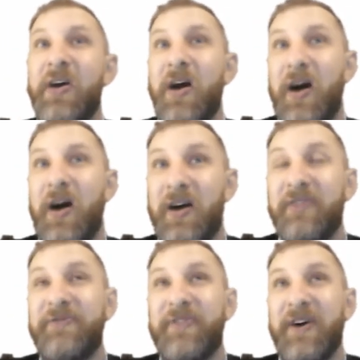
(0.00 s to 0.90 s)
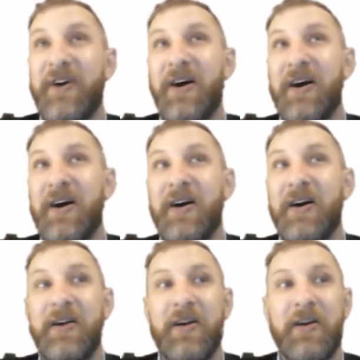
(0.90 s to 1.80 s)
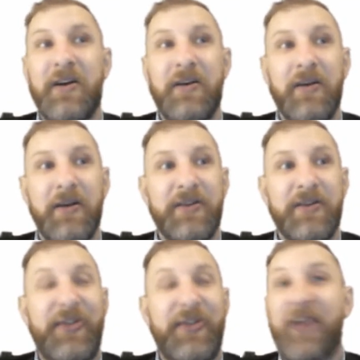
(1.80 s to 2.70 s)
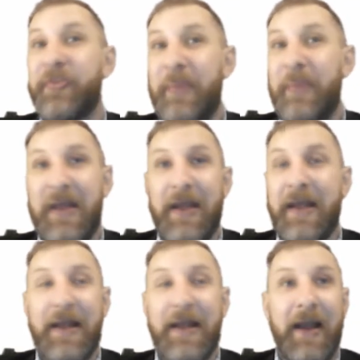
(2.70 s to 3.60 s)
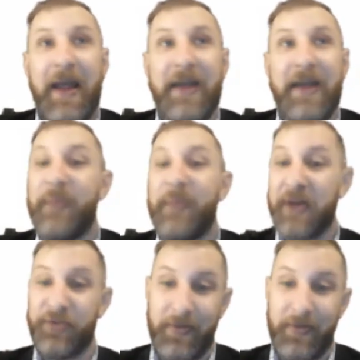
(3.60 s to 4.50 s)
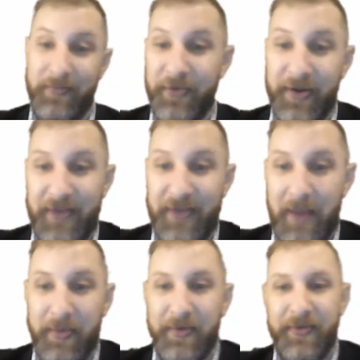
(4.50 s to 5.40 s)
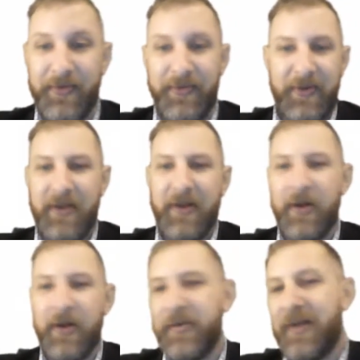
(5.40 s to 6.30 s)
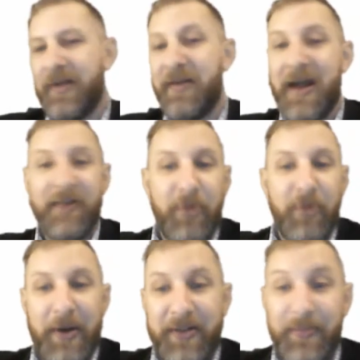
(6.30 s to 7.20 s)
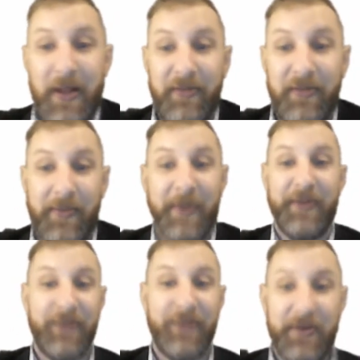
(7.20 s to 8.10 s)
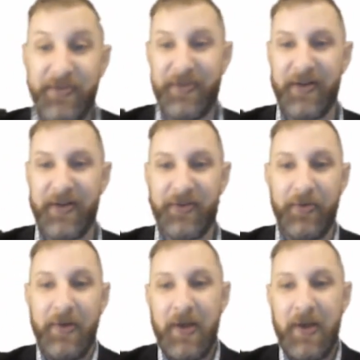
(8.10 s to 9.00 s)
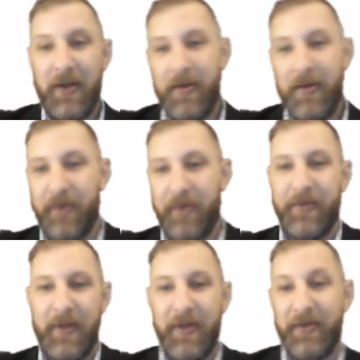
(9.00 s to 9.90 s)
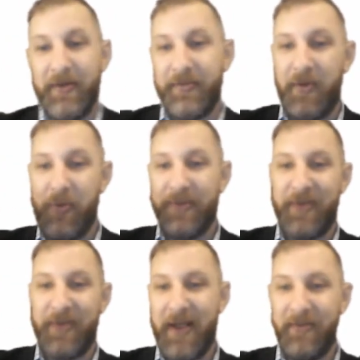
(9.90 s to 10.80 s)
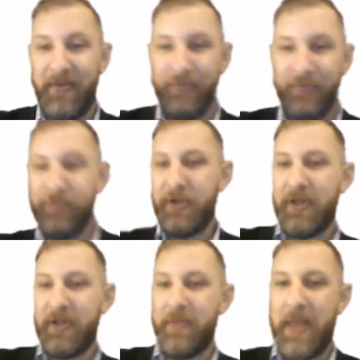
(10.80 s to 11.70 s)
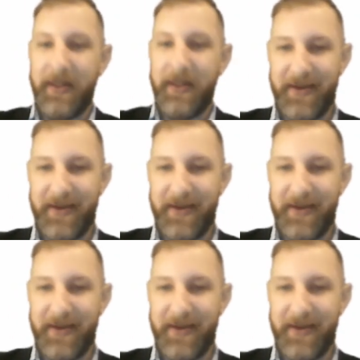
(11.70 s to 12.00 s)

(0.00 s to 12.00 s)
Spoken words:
of sex being a spectrum, for example. See, not everyone is male or female. There's intersex. So, there's on one side really male and on one